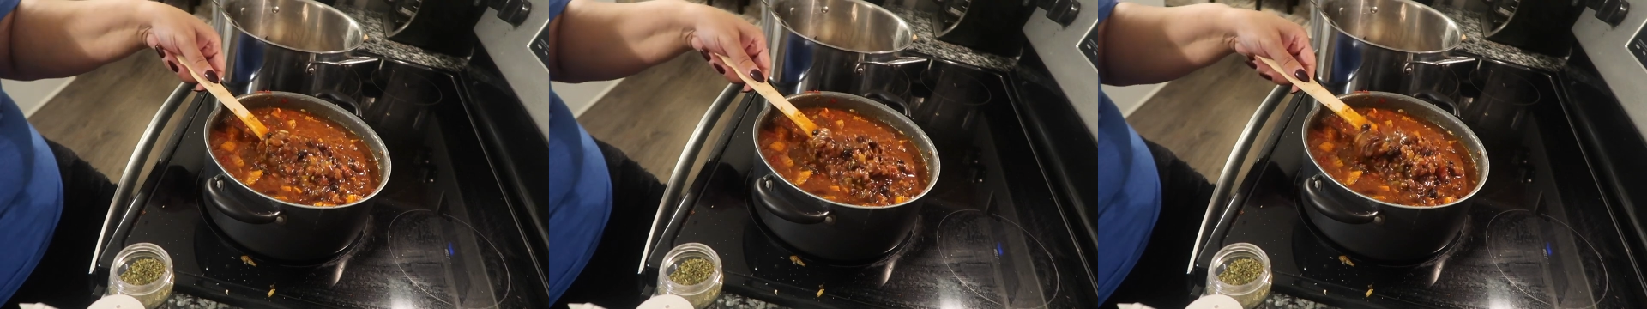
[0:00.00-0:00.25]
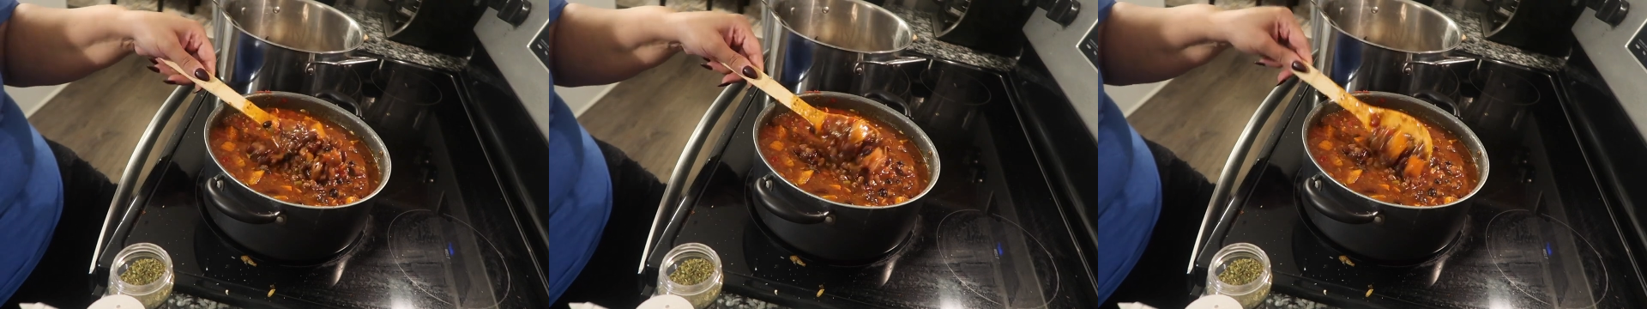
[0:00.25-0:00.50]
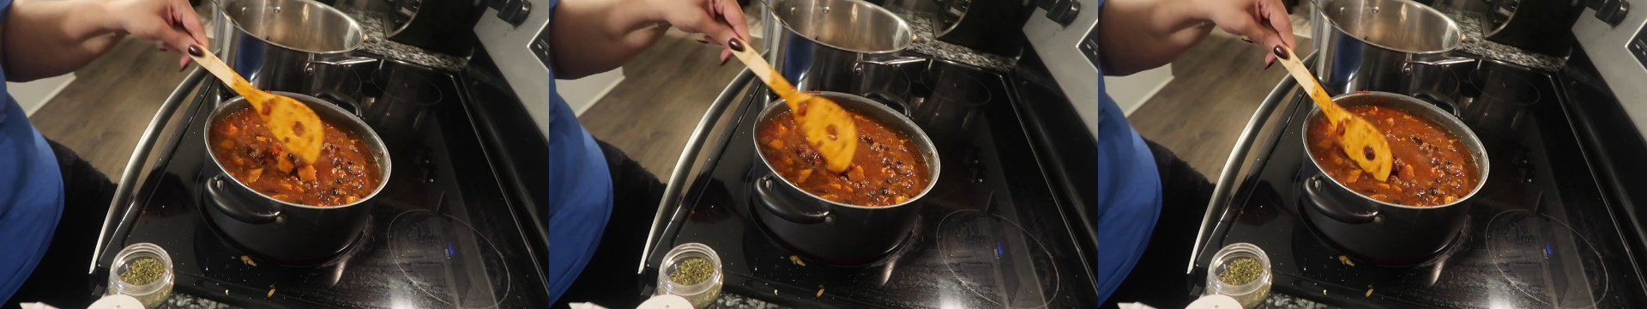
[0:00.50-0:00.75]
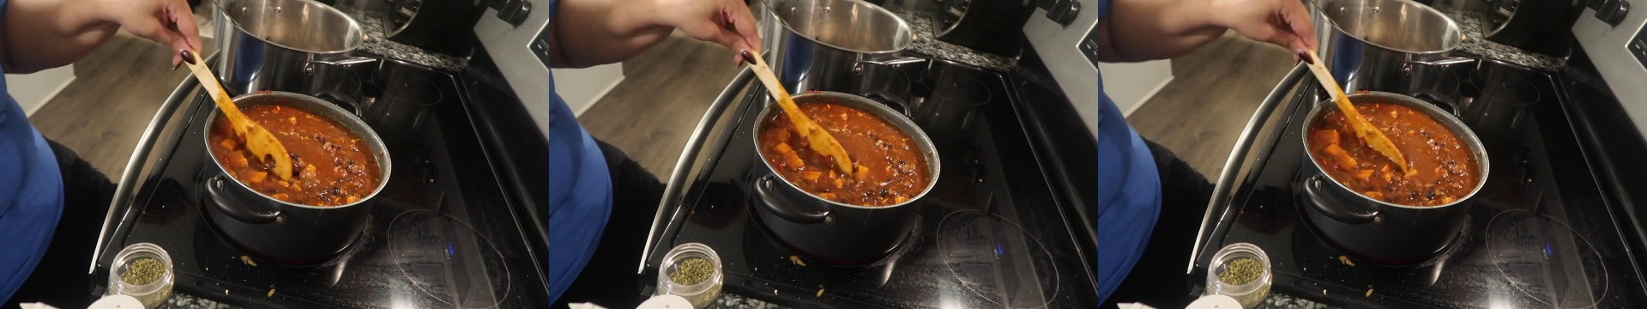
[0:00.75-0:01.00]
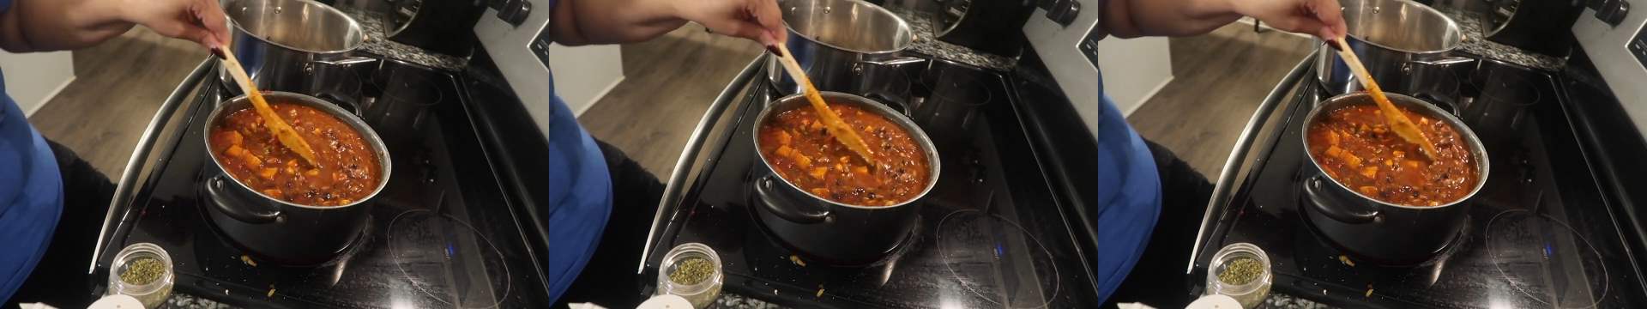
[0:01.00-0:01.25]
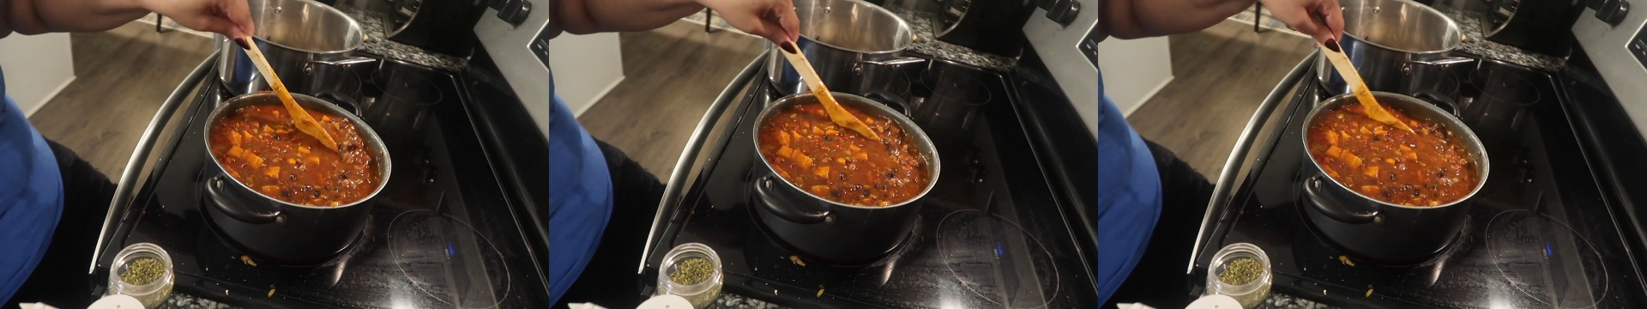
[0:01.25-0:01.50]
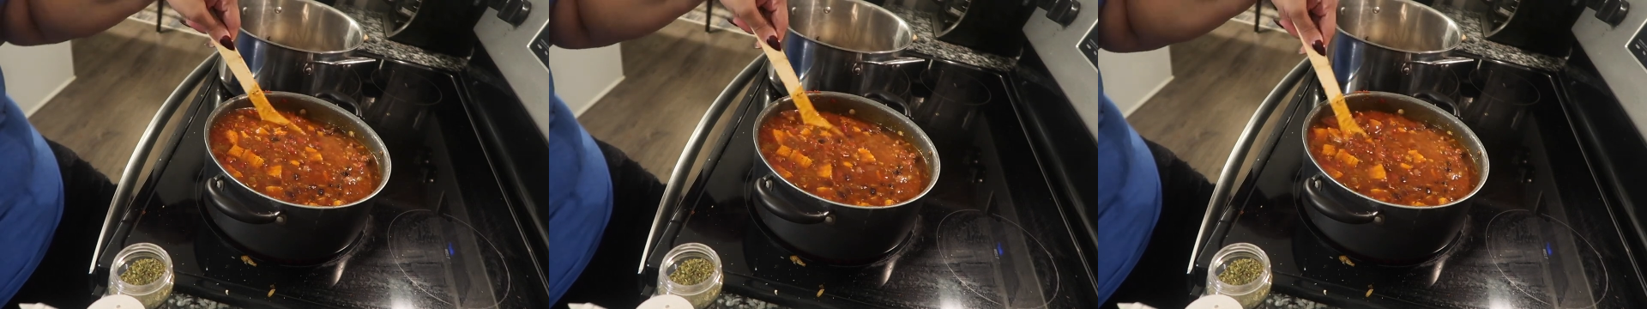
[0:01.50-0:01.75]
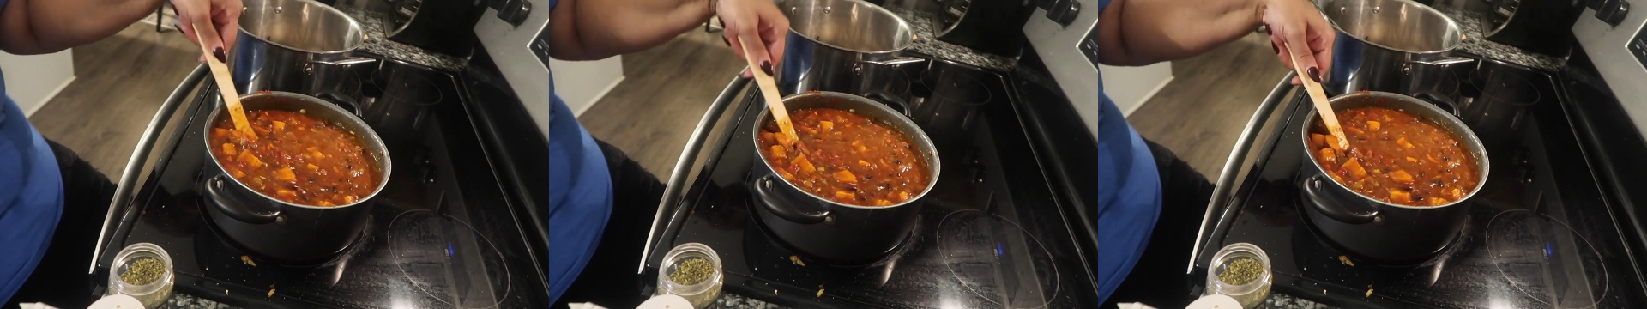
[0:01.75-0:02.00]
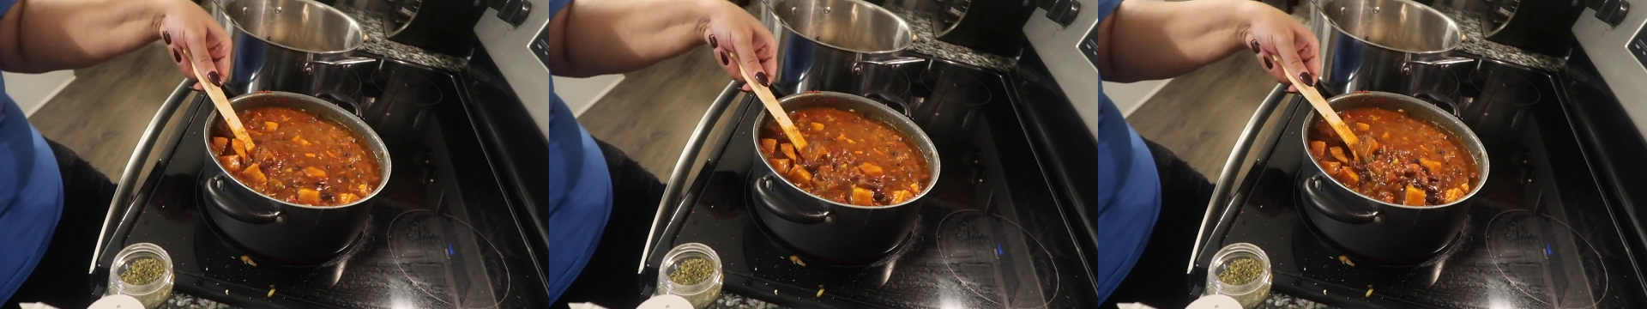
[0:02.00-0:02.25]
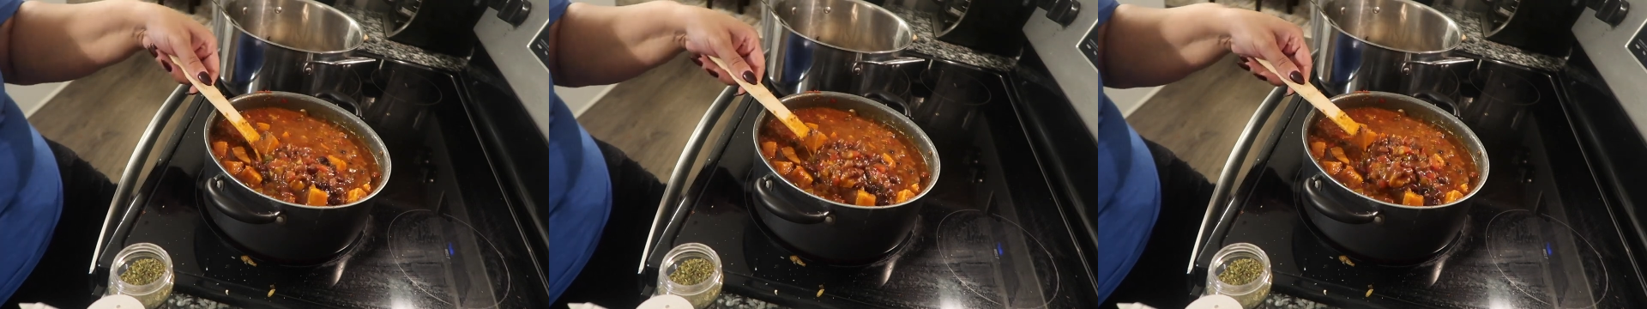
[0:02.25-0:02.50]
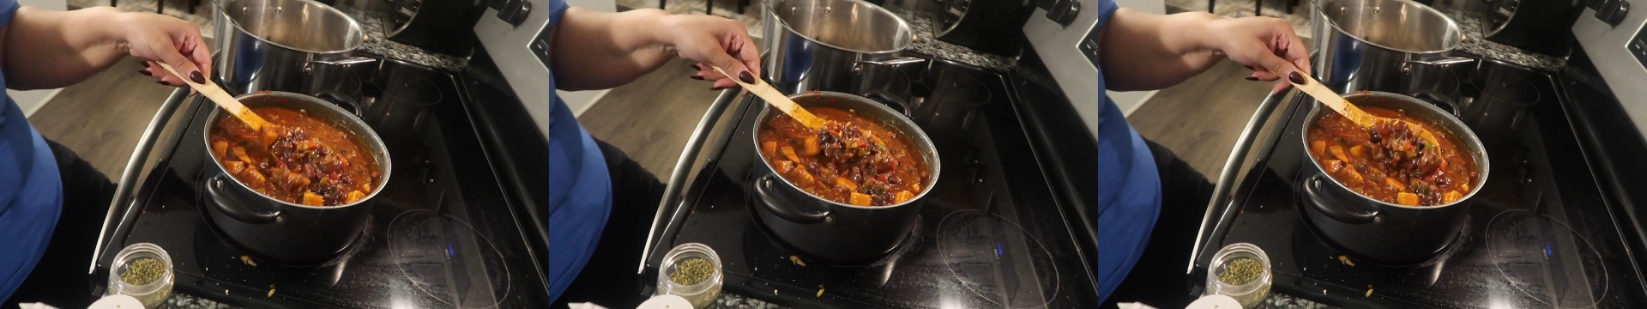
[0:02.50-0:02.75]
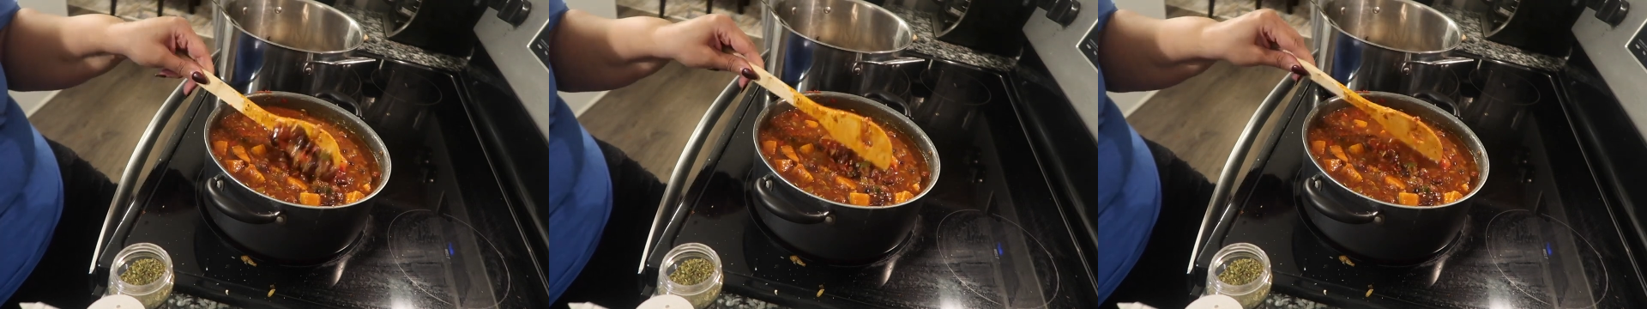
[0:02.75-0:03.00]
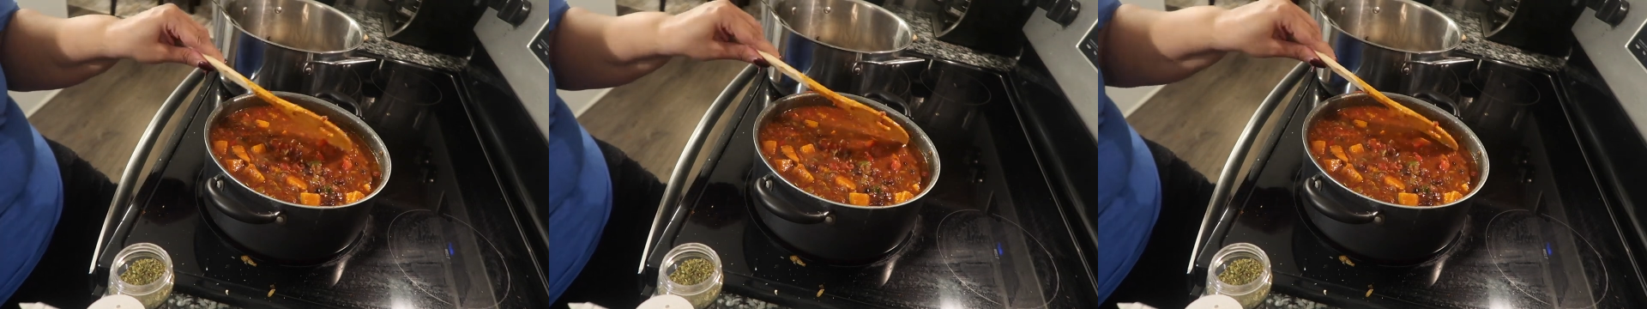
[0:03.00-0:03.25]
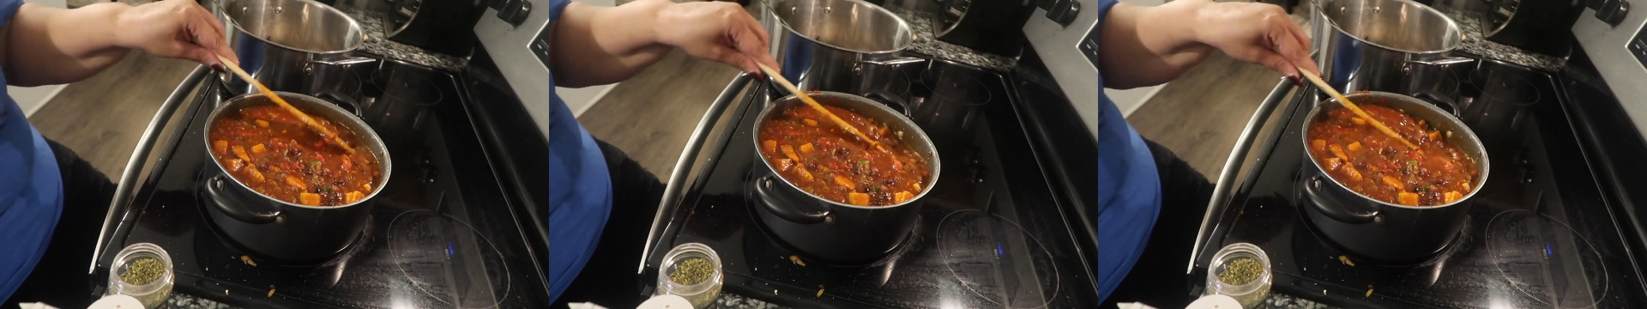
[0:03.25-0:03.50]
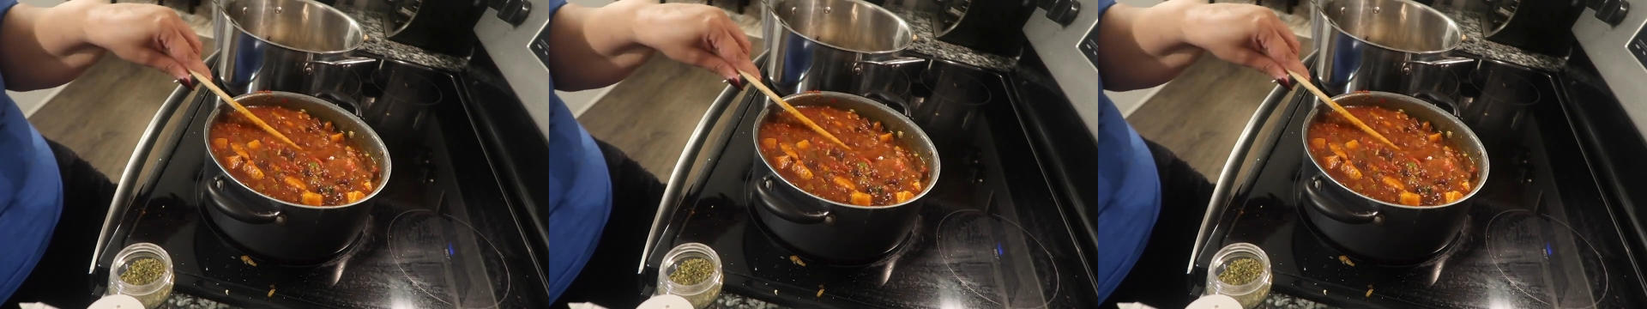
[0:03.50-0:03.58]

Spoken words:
(no speaker visible)